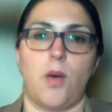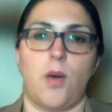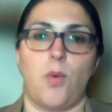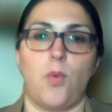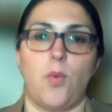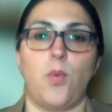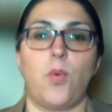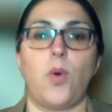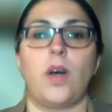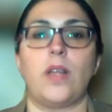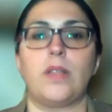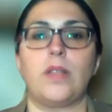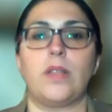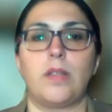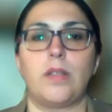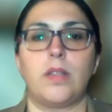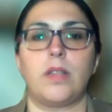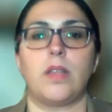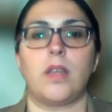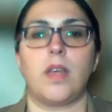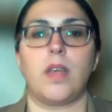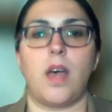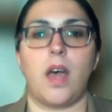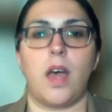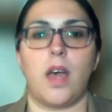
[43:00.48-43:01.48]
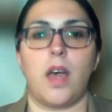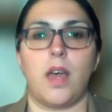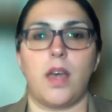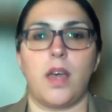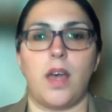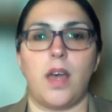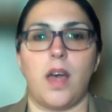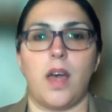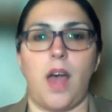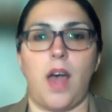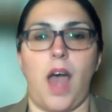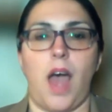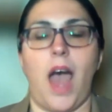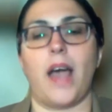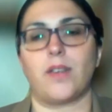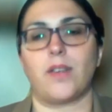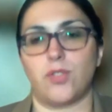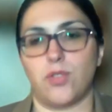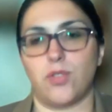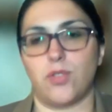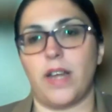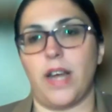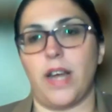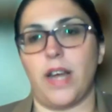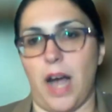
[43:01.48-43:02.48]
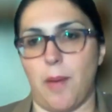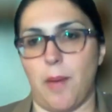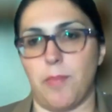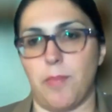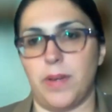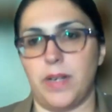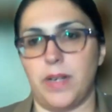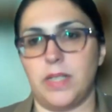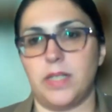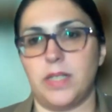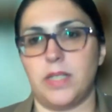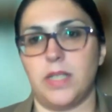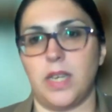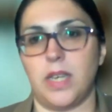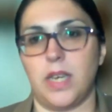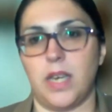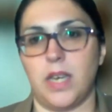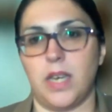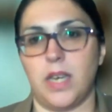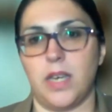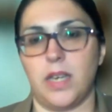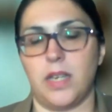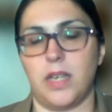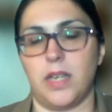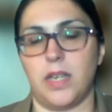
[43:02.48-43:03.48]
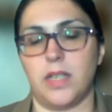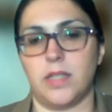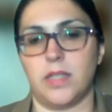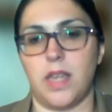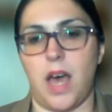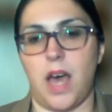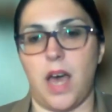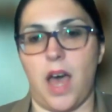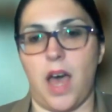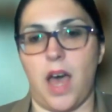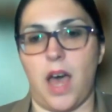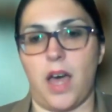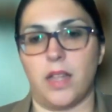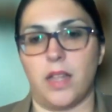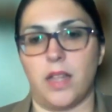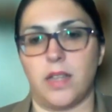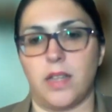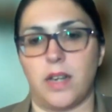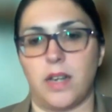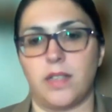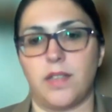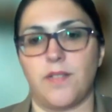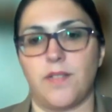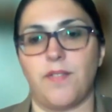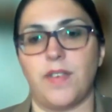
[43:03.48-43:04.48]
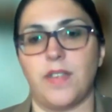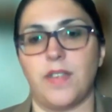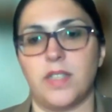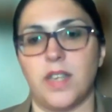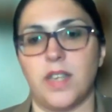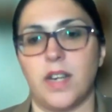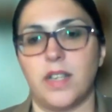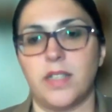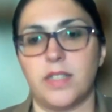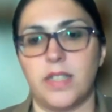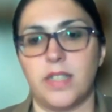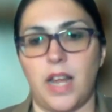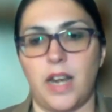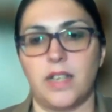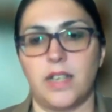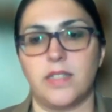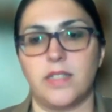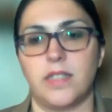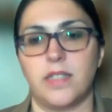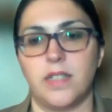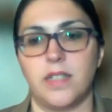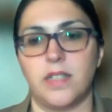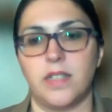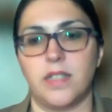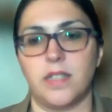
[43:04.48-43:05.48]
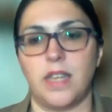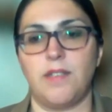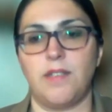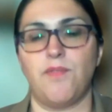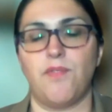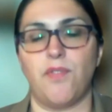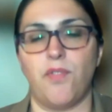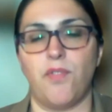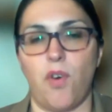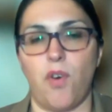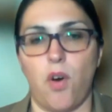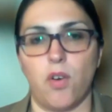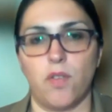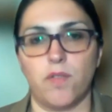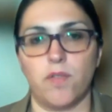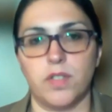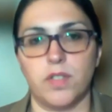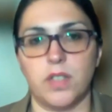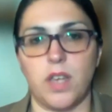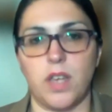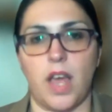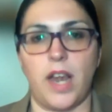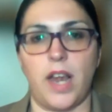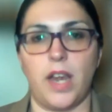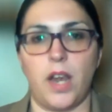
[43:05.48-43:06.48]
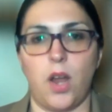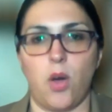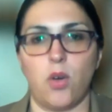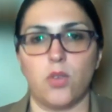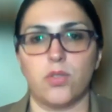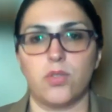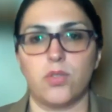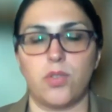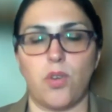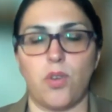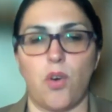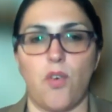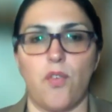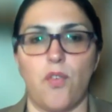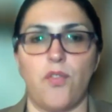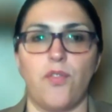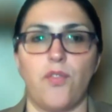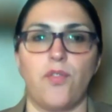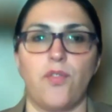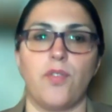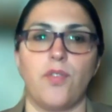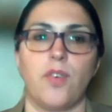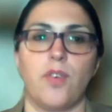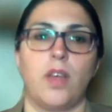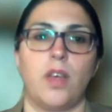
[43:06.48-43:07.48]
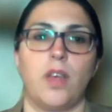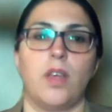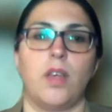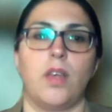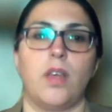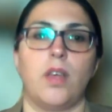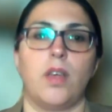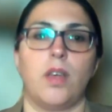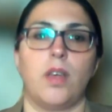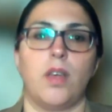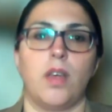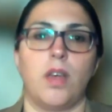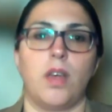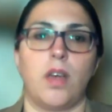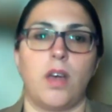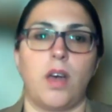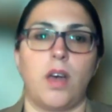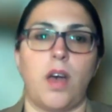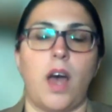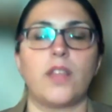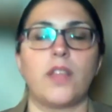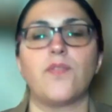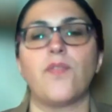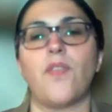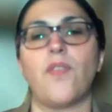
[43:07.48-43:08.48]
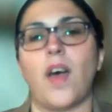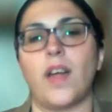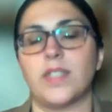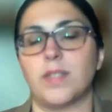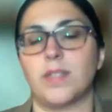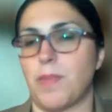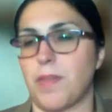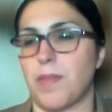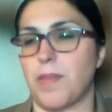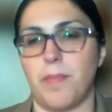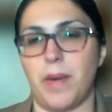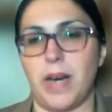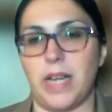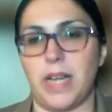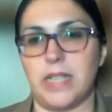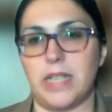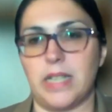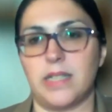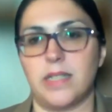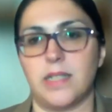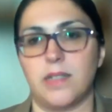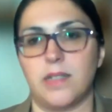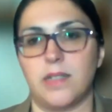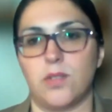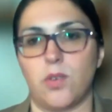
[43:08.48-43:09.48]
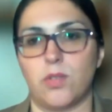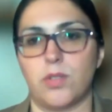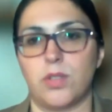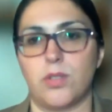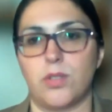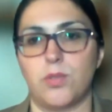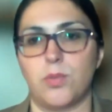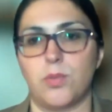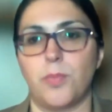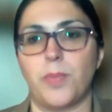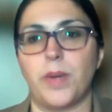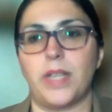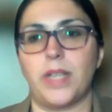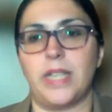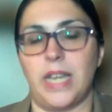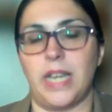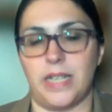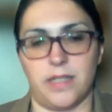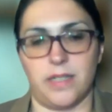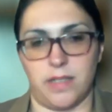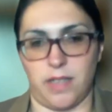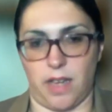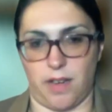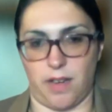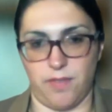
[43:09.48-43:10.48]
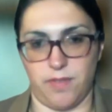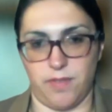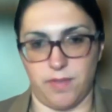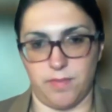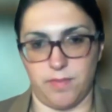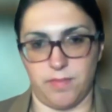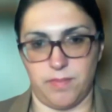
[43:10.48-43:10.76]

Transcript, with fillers: what actually happens is that artificial intelligence involves a lot of uh, advanced mathematics in order to predict stuff.